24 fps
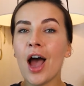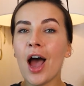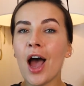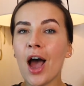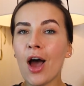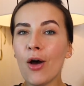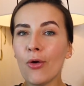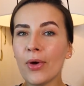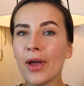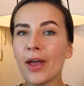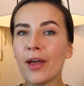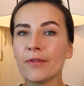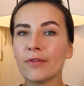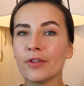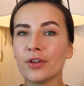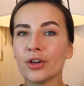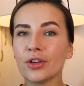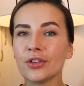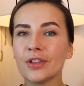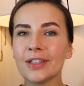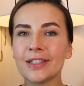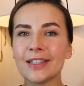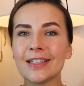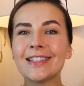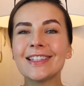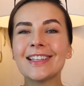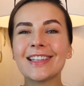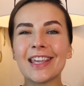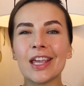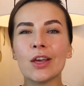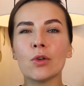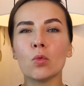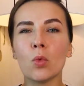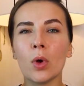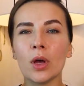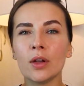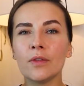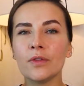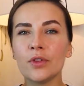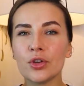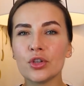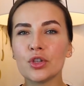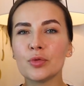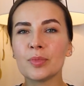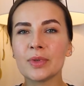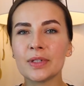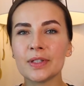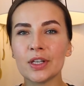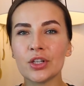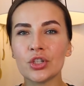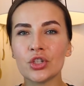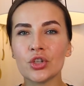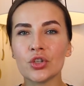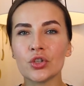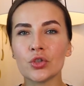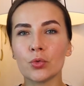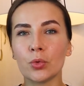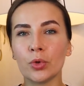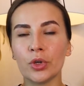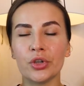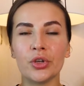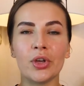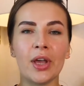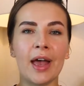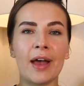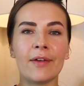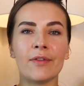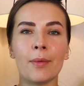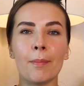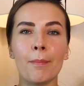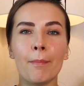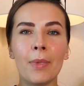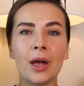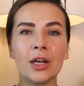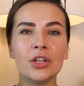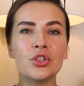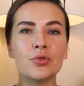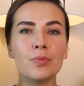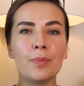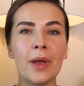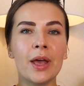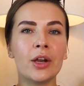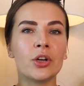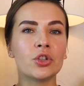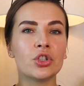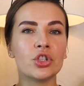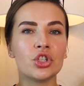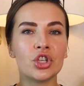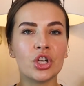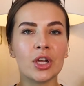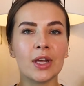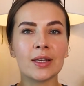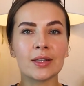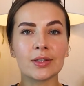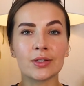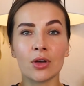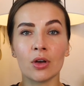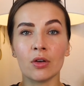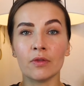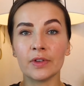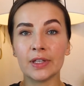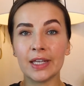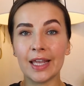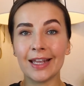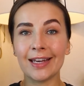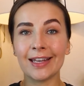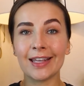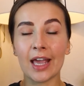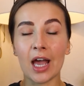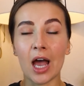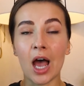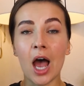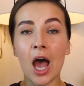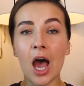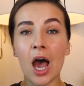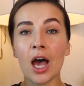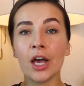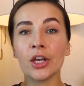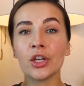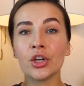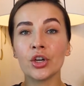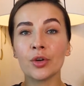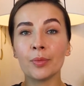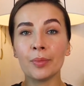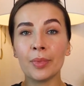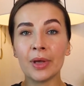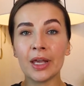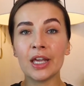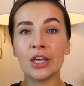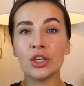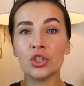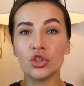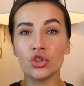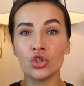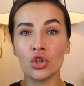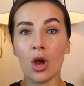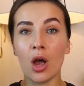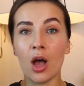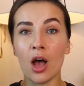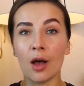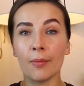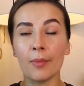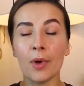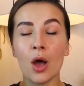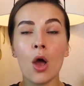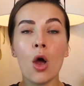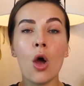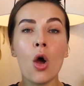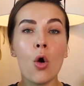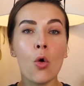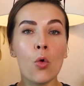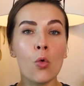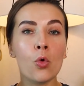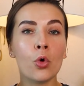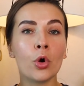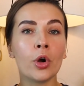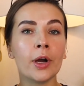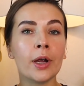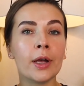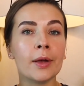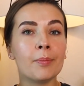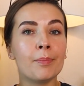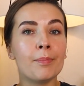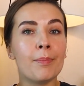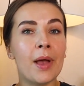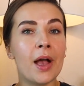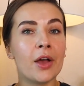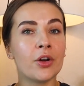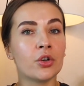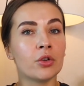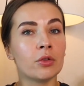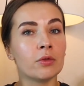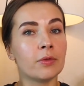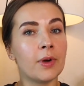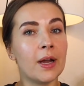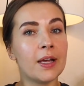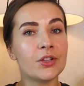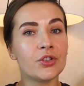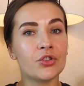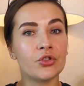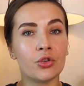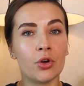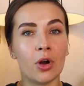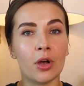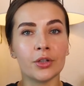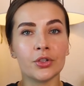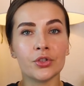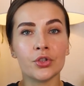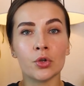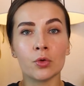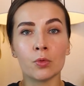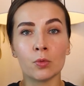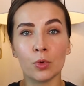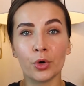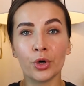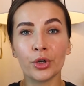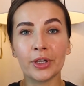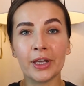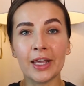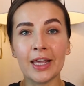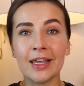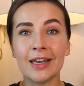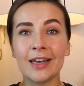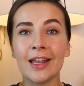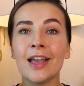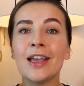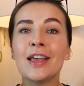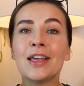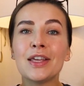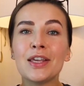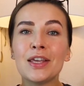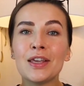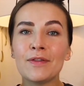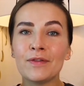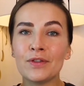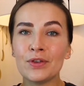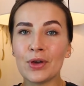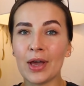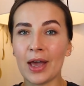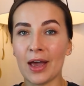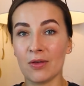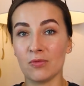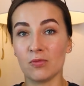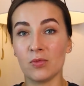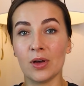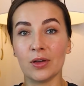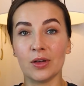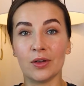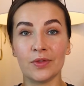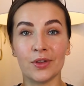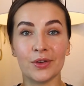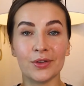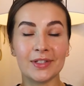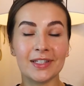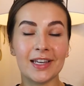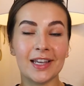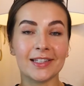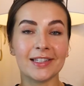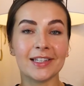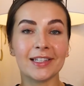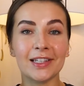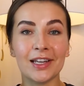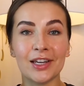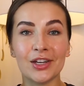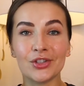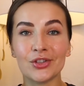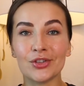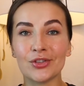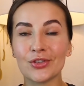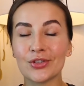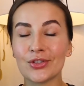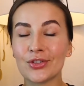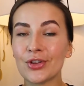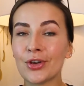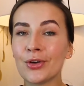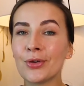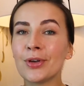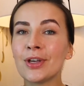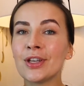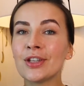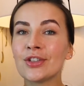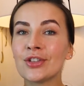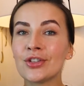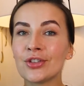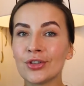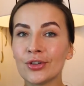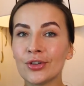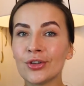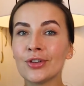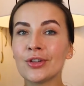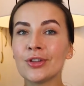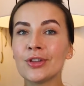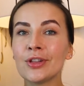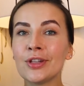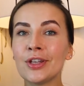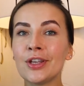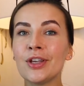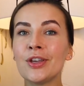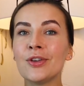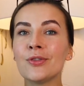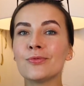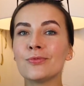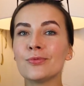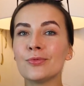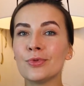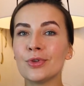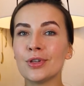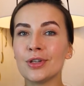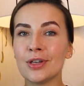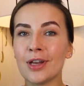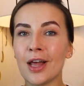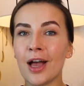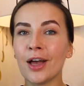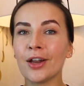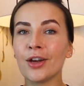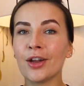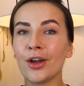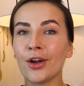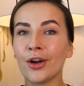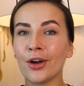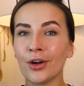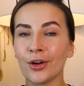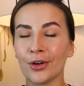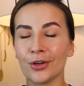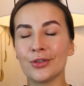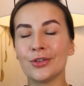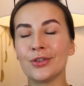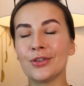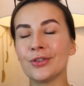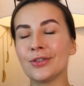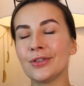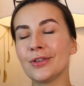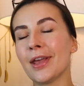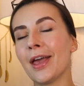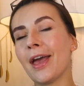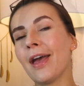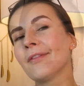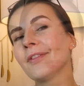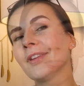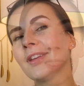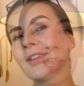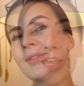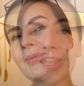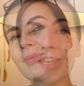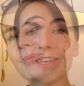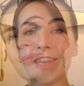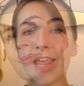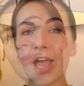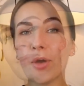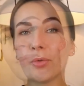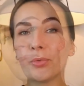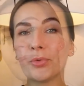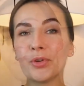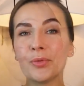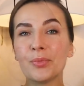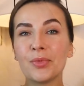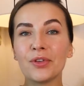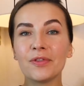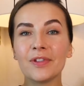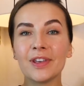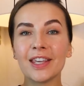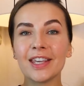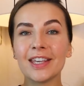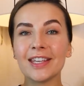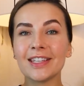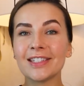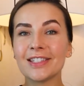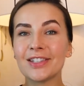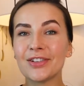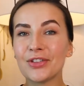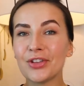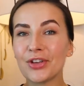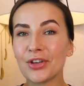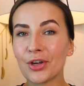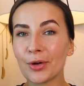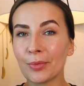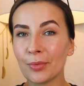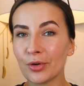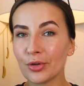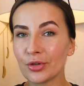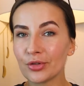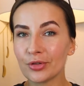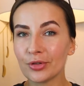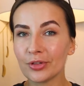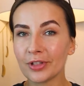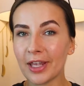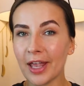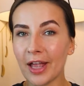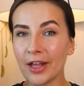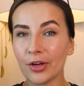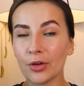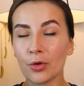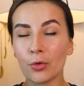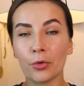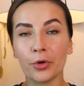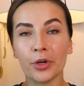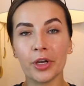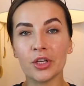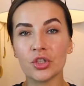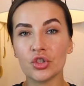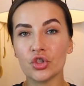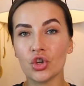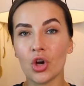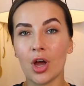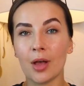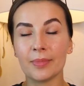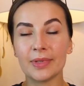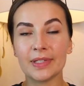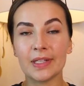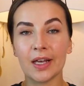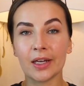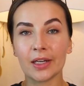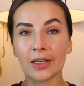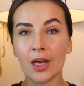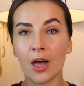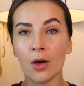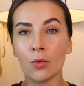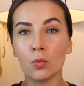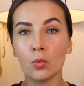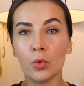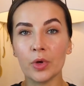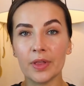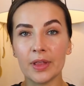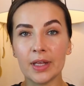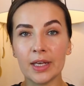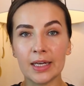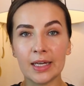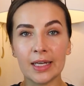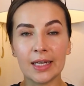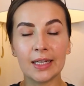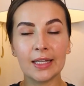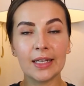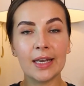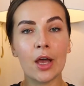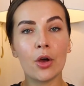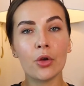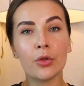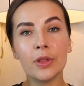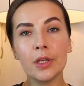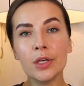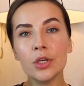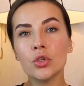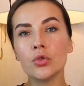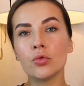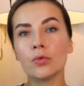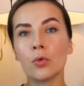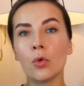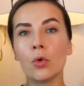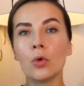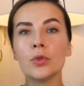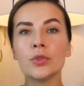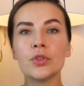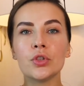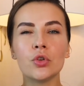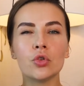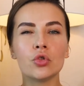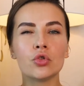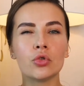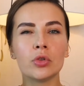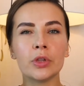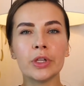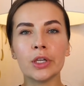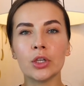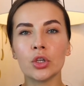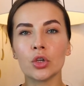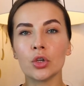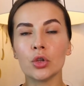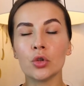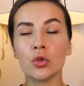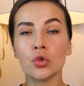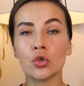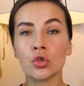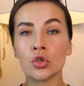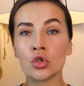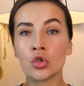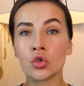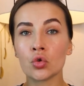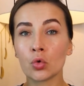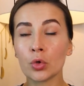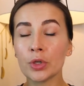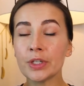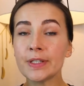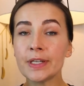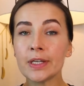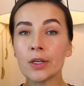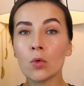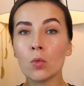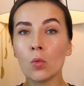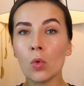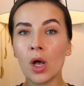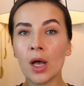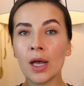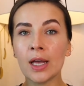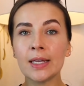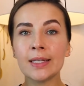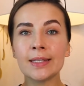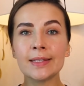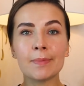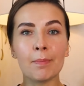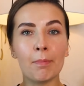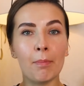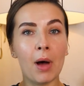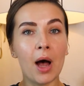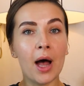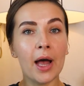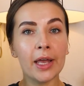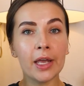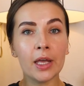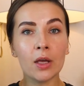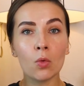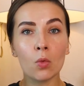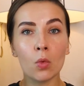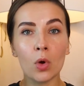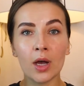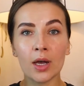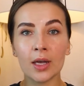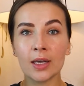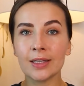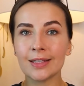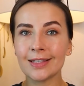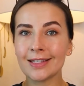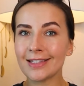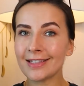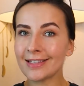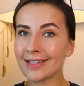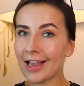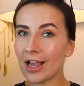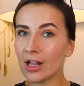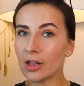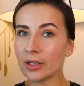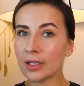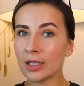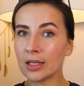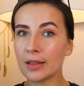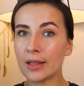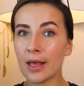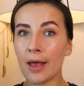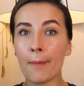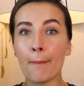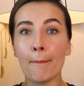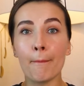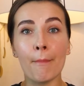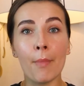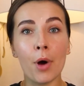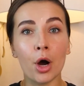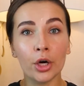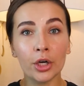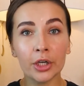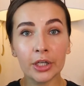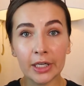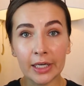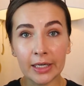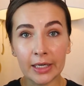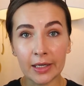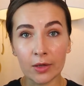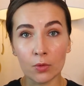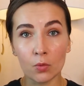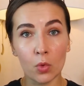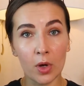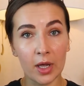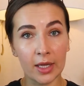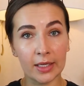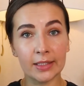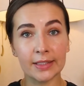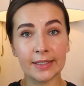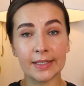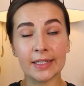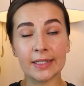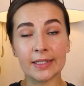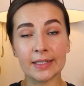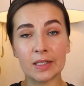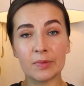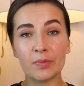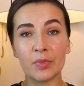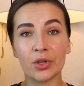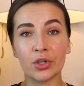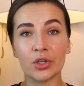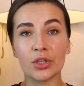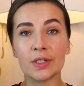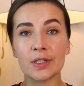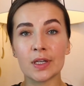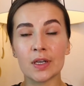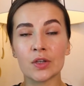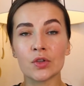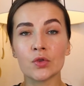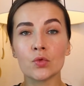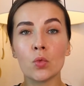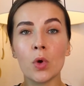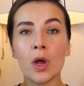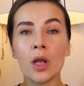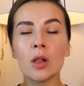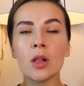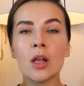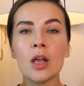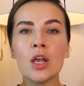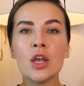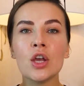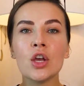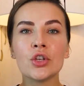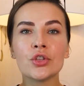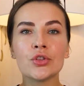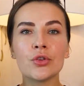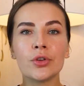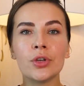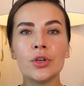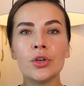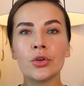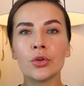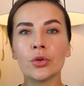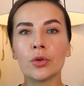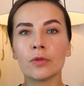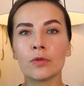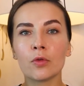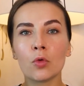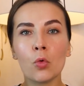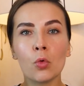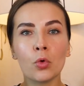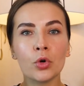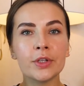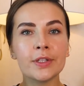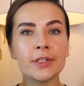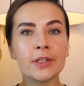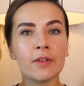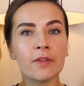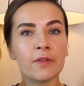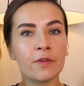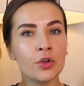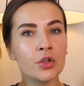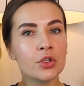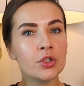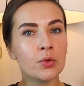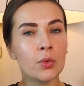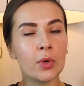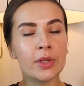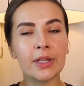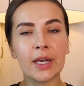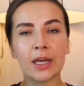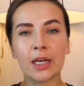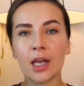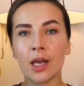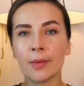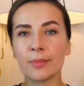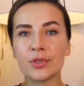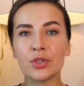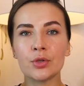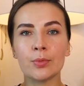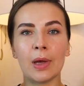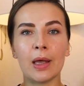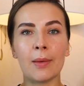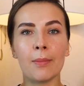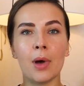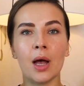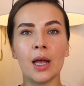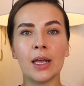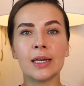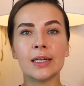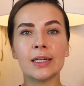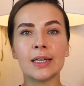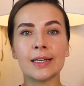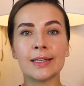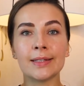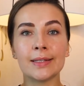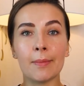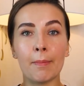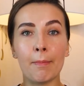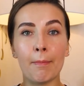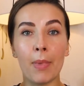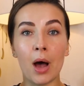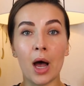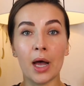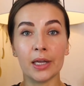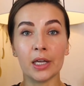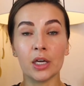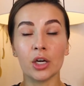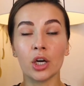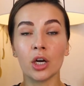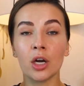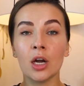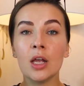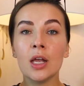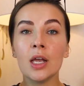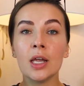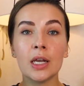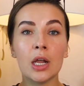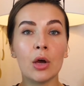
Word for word: However, this is again one of those positions where you have a much better chance of getting a higher paid job or a better restaurant to work in if you have one of those designations. So it certainly would not hurt you to have it. Now we're moving into the commercial category and jobs that come within it. Now these roles usually include sourcing wines, buying wines, selling them, marketing wines and spirits as well. So here, of course, the first one that comes to my mind is a buyer.